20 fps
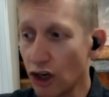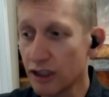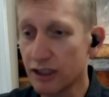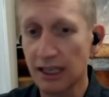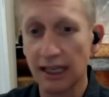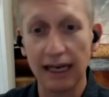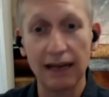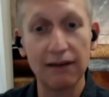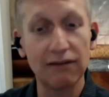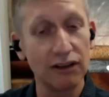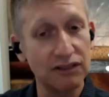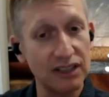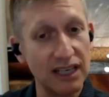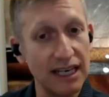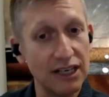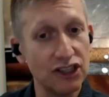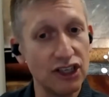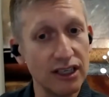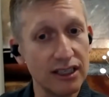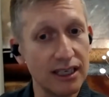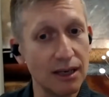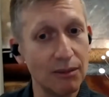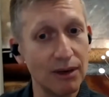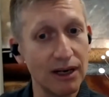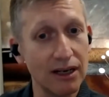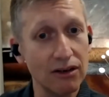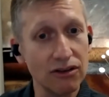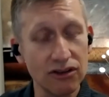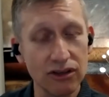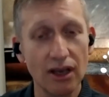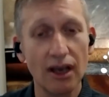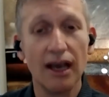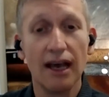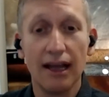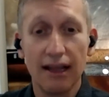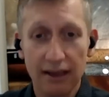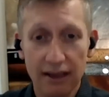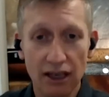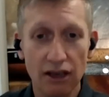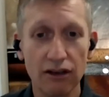it to the level of teaching someone else,
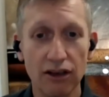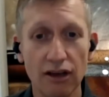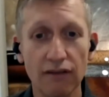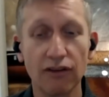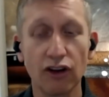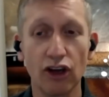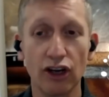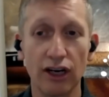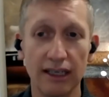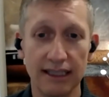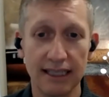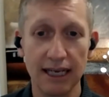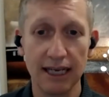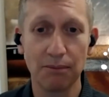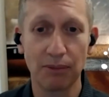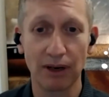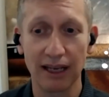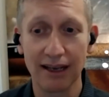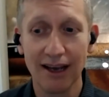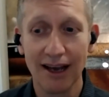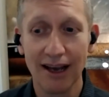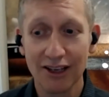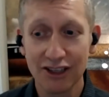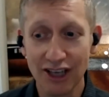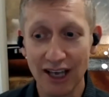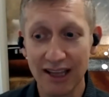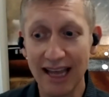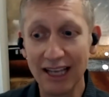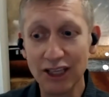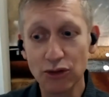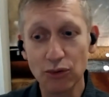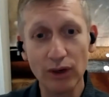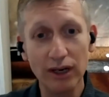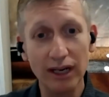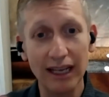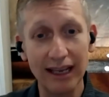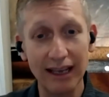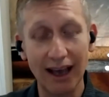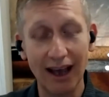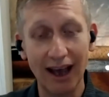you've learned it deeply. So that's
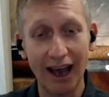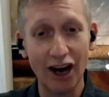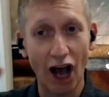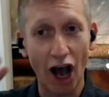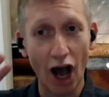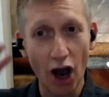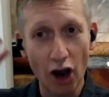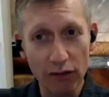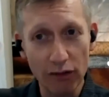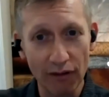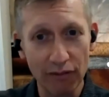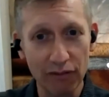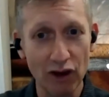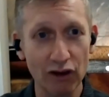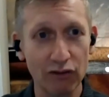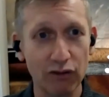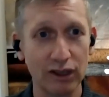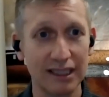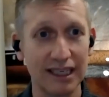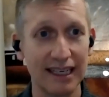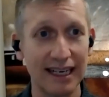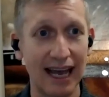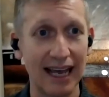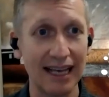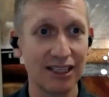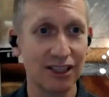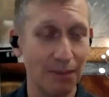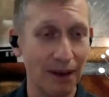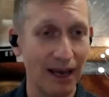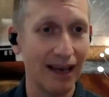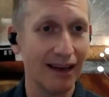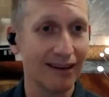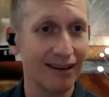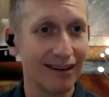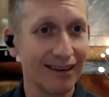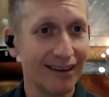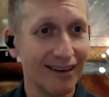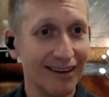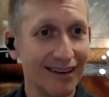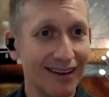really an overview of what today's about.
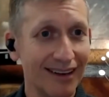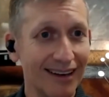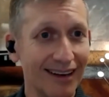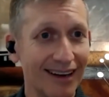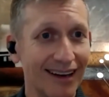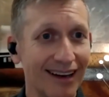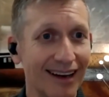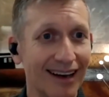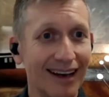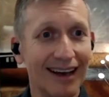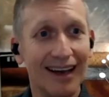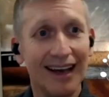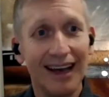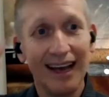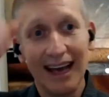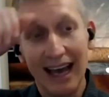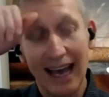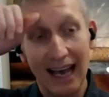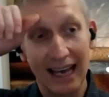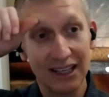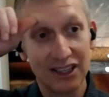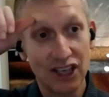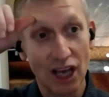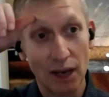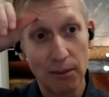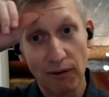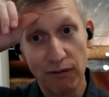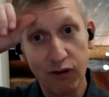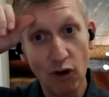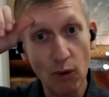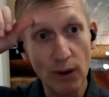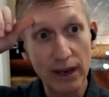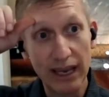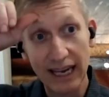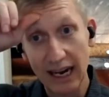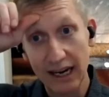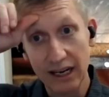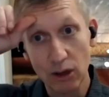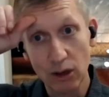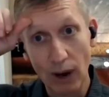And so before we get
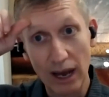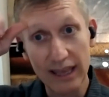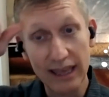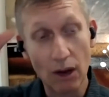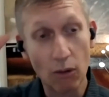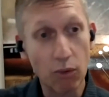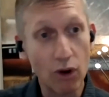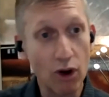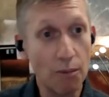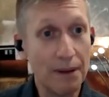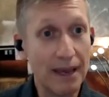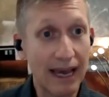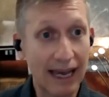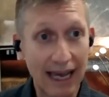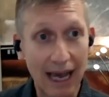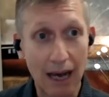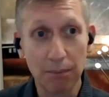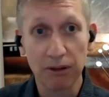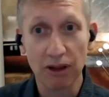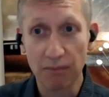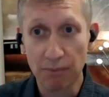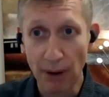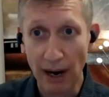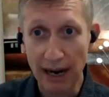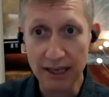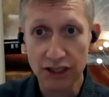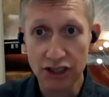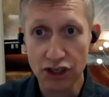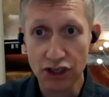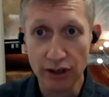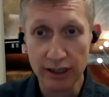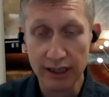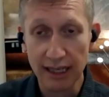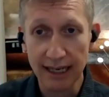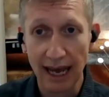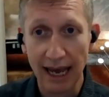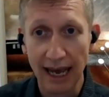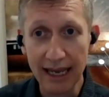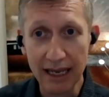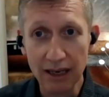underway, there will be a couple of breaks during the
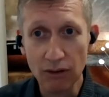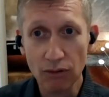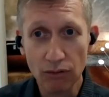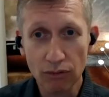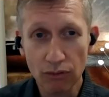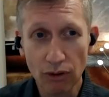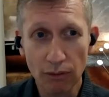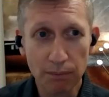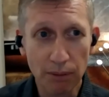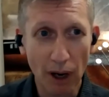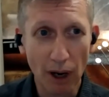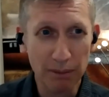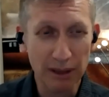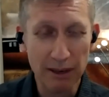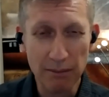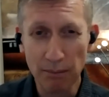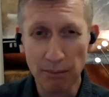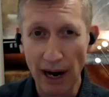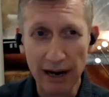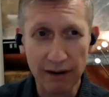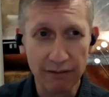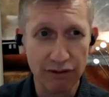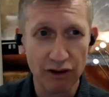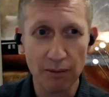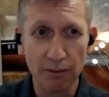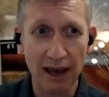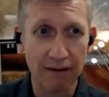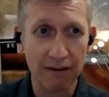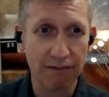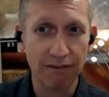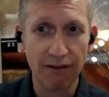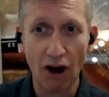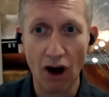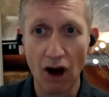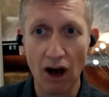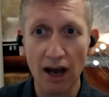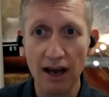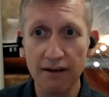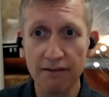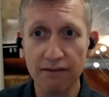day. We'll probably break for about
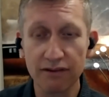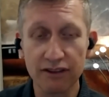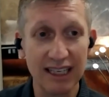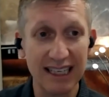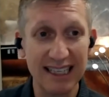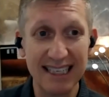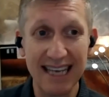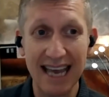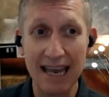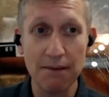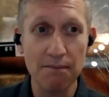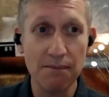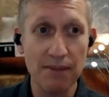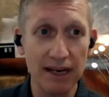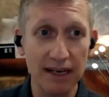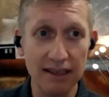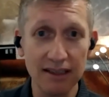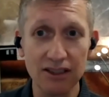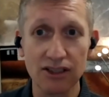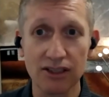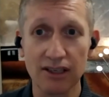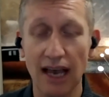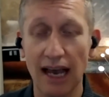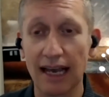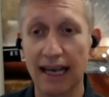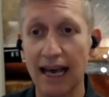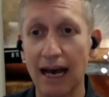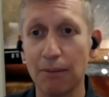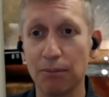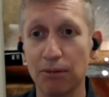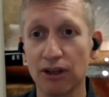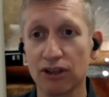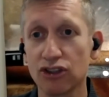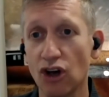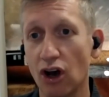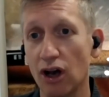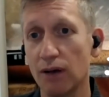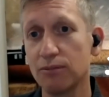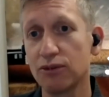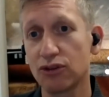5 to 10 minutes a couple of
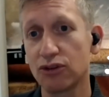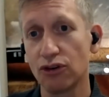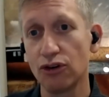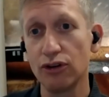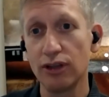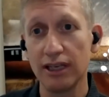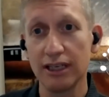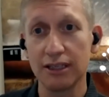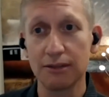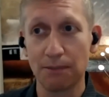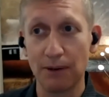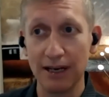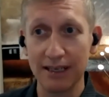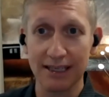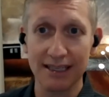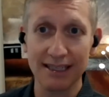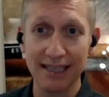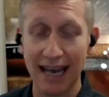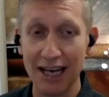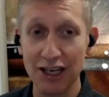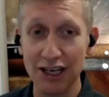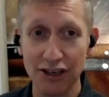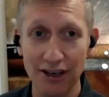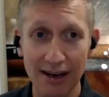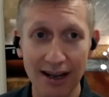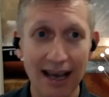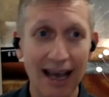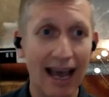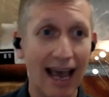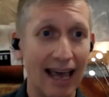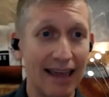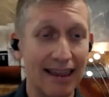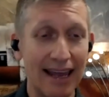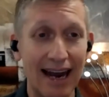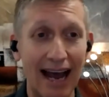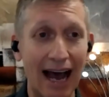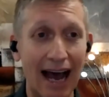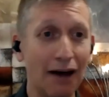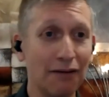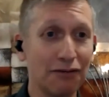times through this presentation. And then
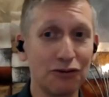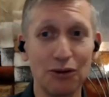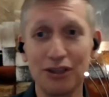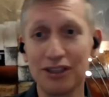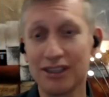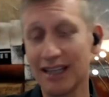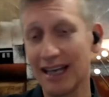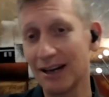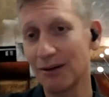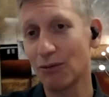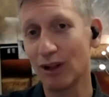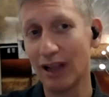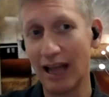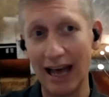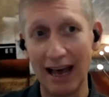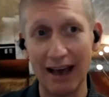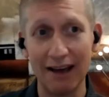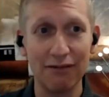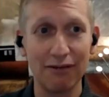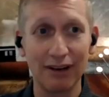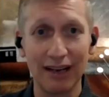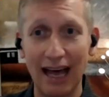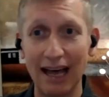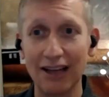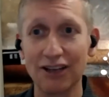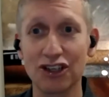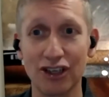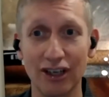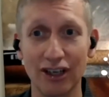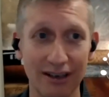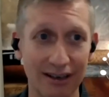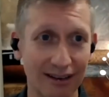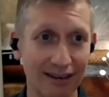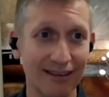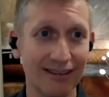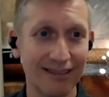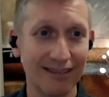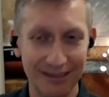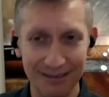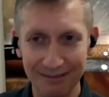afterwards, then we'll have lunch at
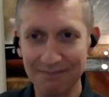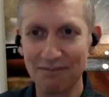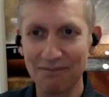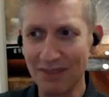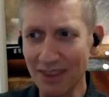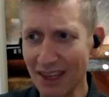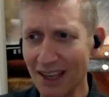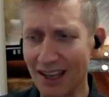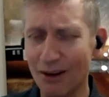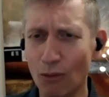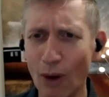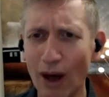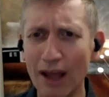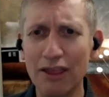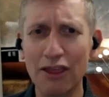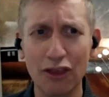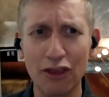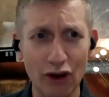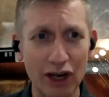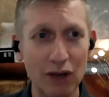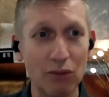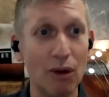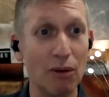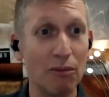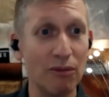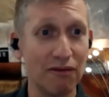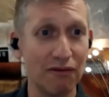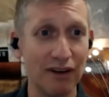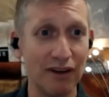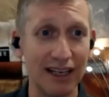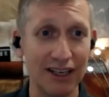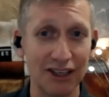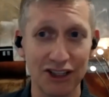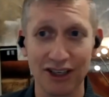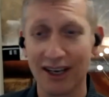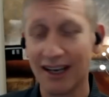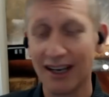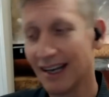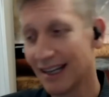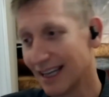1:30 when we finish.
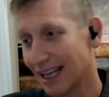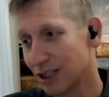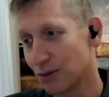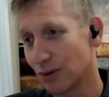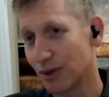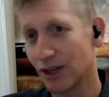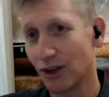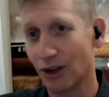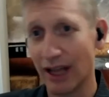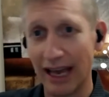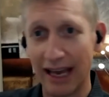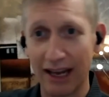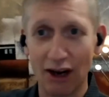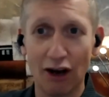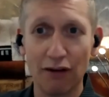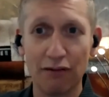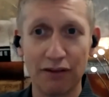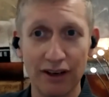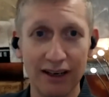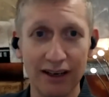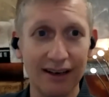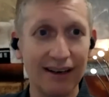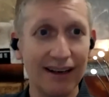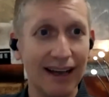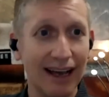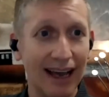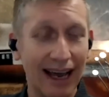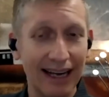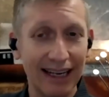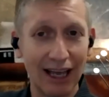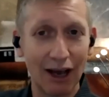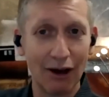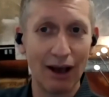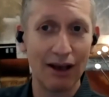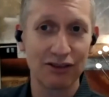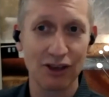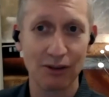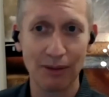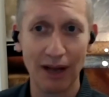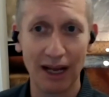That's when you'll head off and go have
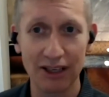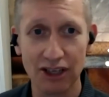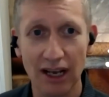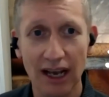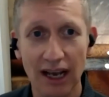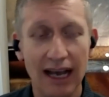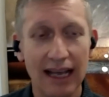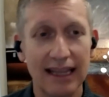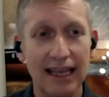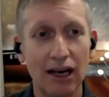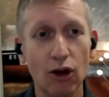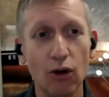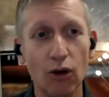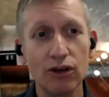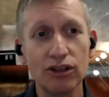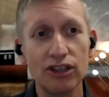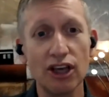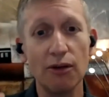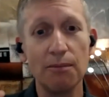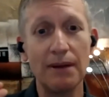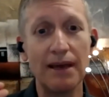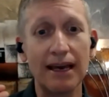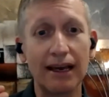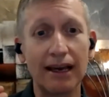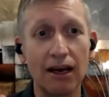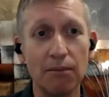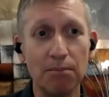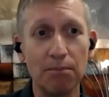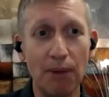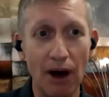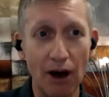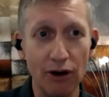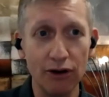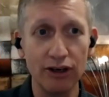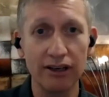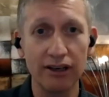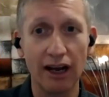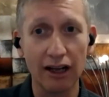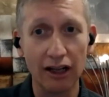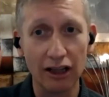some lunch. There'll also be a
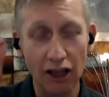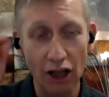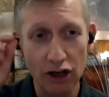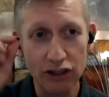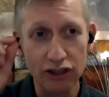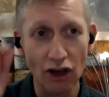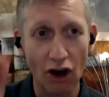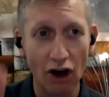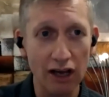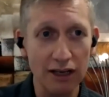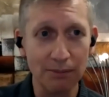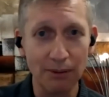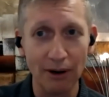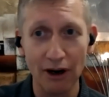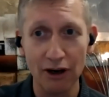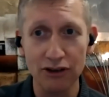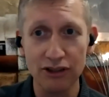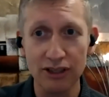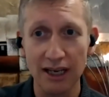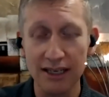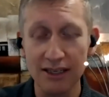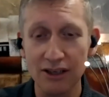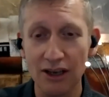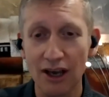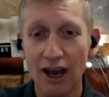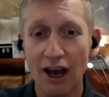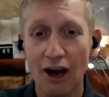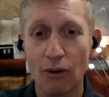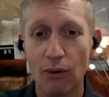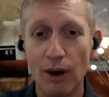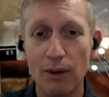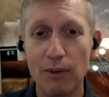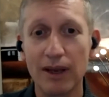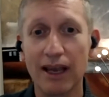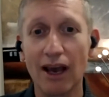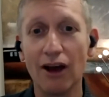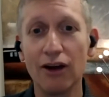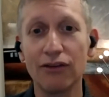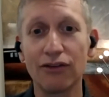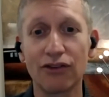component, a closed eye process, where we
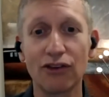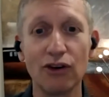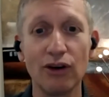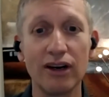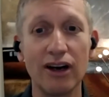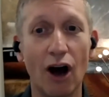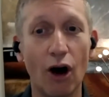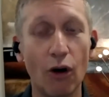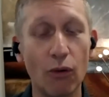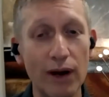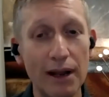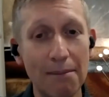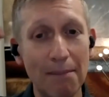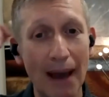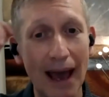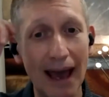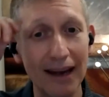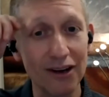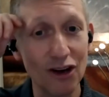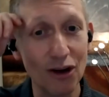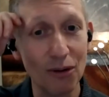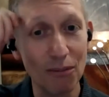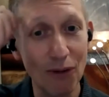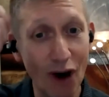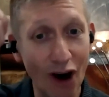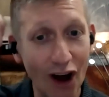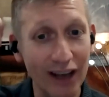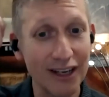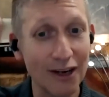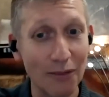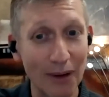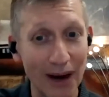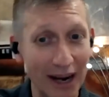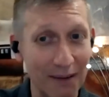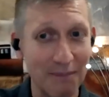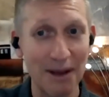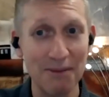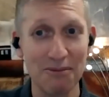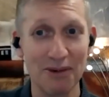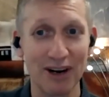go through and I'll repattern your mind around
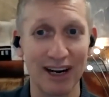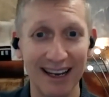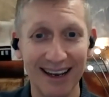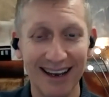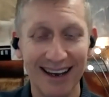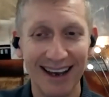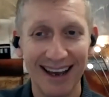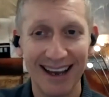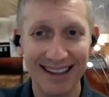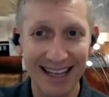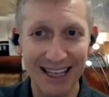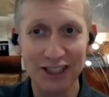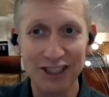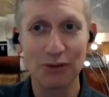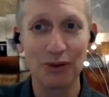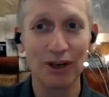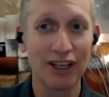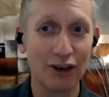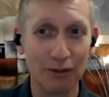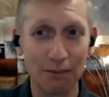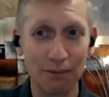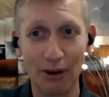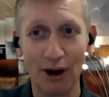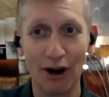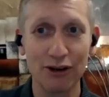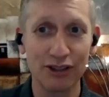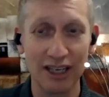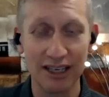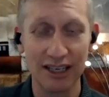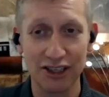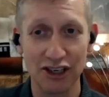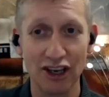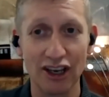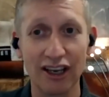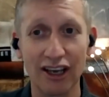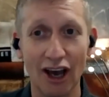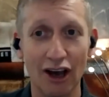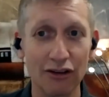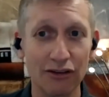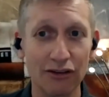memory. And that's a really good process that you can
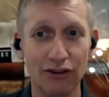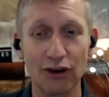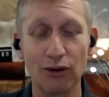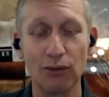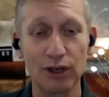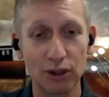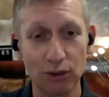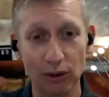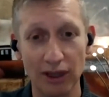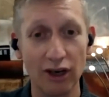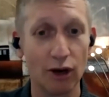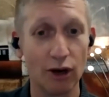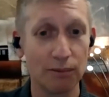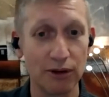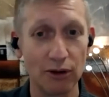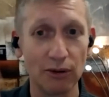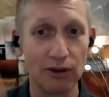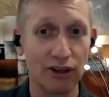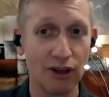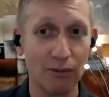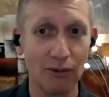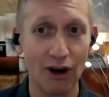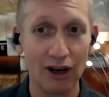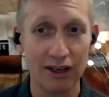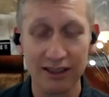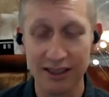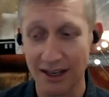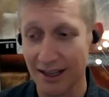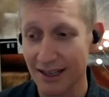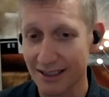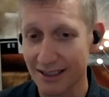go through, which will help you with your mind. So